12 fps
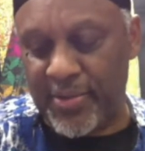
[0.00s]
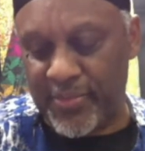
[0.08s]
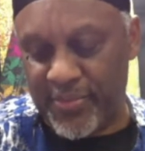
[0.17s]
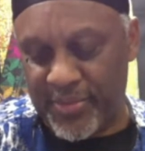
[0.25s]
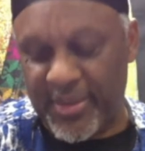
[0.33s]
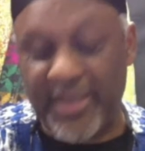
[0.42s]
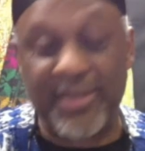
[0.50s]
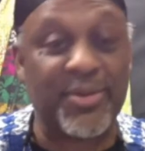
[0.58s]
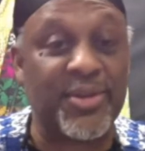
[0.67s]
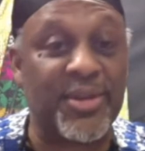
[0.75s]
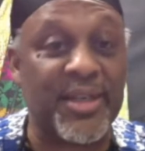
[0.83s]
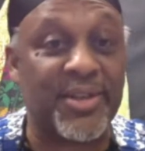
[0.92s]
This
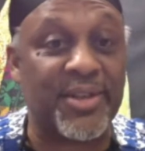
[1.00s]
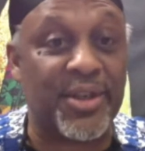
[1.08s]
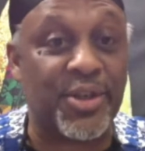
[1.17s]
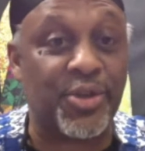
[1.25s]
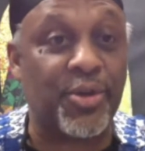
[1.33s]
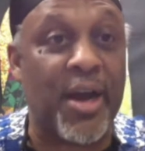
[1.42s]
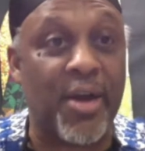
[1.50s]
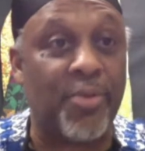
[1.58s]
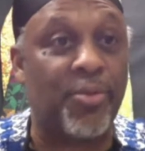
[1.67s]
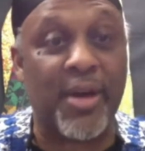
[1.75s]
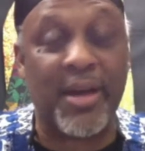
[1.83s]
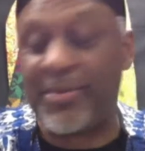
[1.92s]
was just a trial
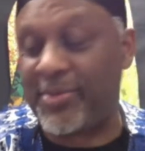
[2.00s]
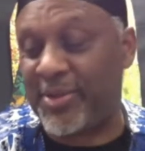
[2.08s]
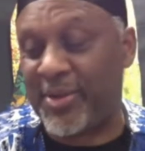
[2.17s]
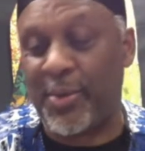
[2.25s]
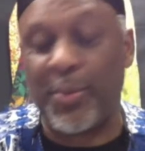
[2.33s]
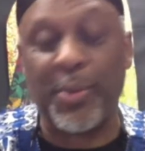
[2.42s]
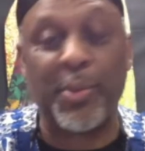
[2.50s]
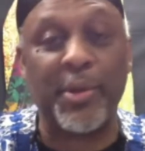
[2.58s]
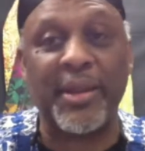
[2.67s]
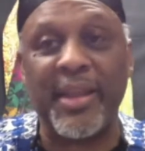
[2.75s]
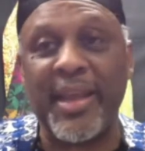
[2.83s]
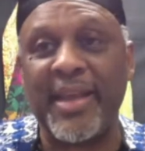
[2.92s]
run. You know, we were
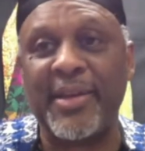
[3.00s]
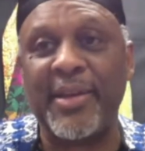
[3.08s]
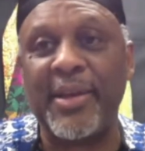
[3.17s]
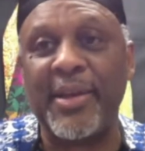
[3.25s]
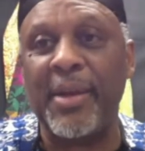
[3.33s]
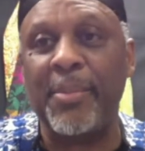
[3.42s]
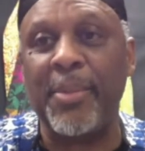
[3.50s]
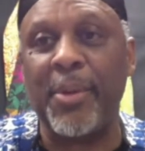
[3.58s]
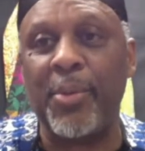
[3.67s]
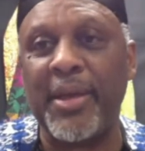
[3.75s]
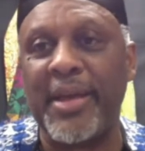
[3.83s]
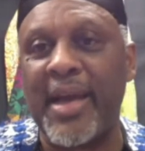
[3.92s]
late, but
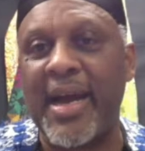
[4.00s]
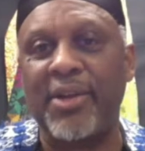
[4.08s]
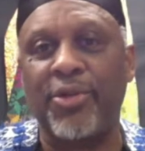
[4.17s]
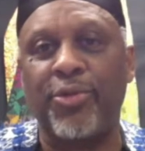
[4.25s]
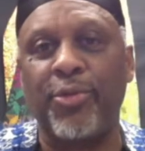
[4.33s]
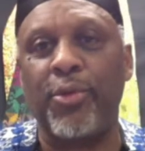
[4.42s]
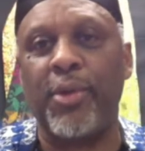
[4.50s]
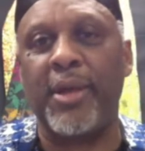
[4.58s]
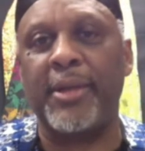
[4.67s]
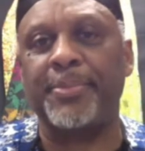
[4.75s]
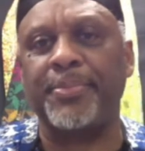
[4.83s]
we got through it.